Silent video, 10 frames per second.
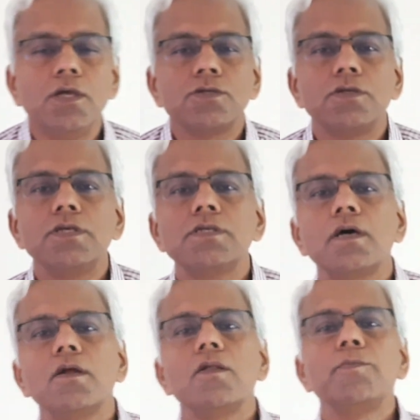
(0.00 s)
So these are
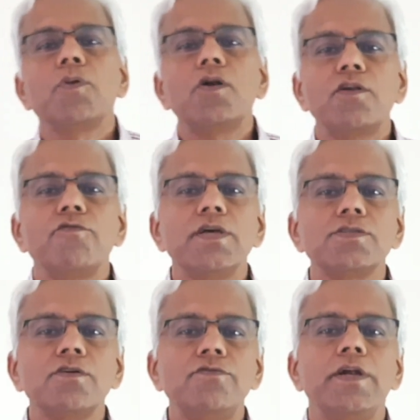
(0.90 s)
all important ways
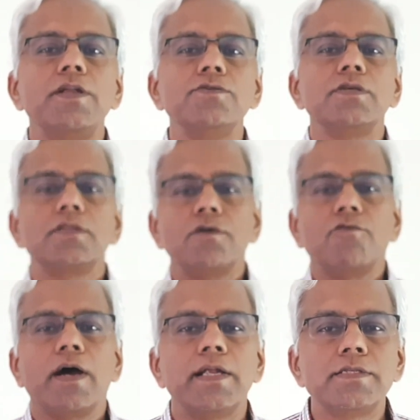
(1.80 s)
of reducing the
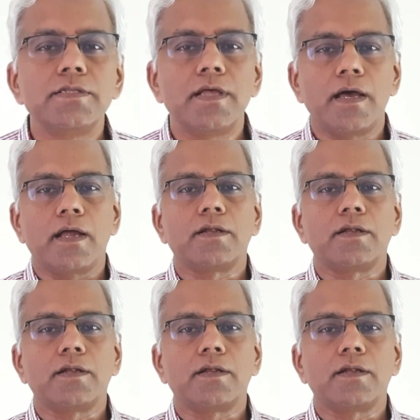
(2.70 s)
virus in the air.